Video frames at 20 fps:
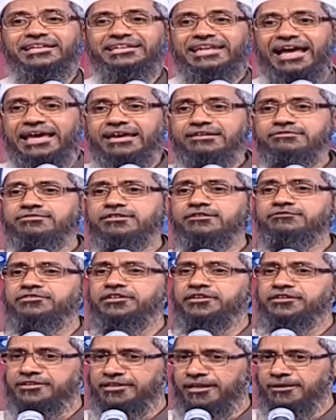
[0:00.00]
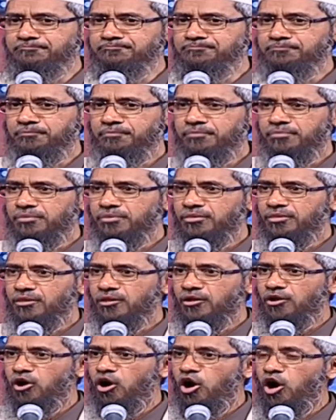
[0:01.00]
the digestive system
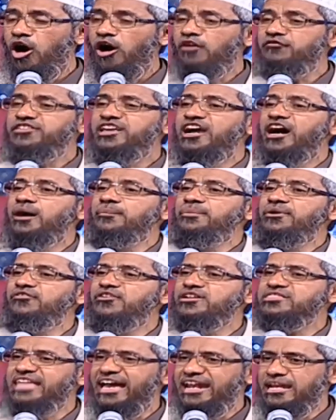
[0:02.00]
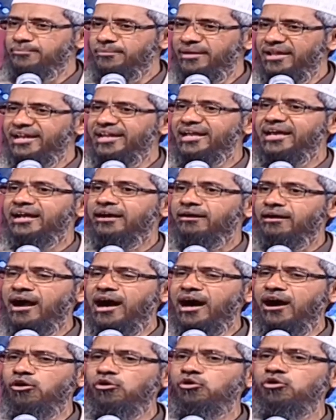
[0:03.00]
of the herbivorous animal,
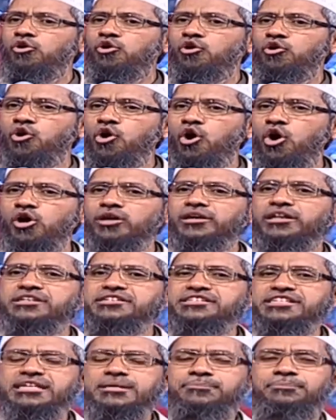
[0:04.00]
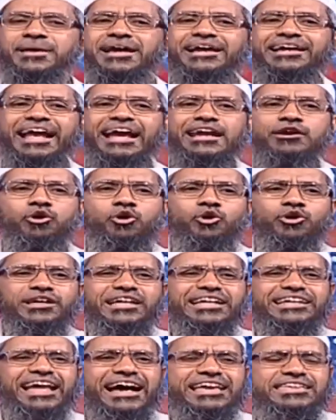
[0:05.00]
cow, goat, sheep, can
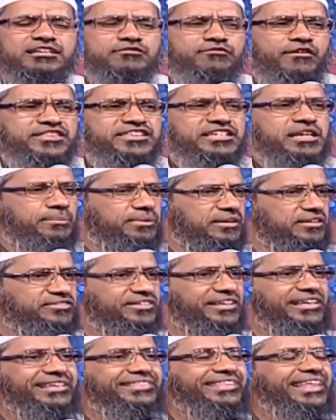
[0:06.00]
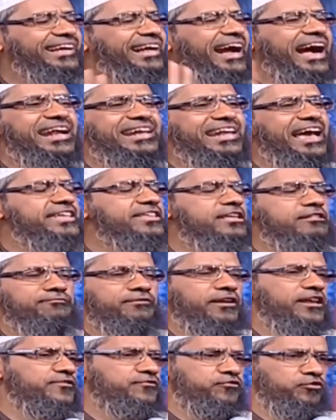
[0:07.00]
only digest vegetables. They can't digest
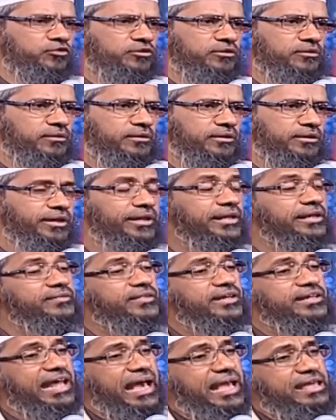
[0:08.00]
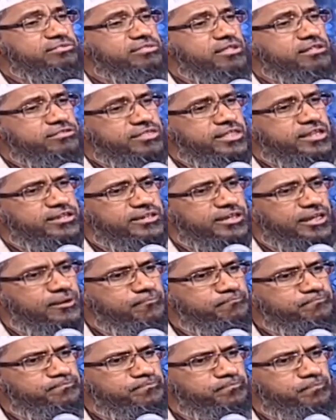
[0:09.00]
flesh food. The digestive
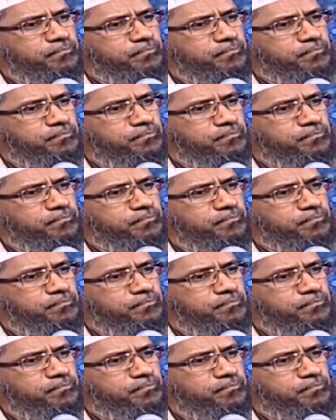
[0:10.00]
system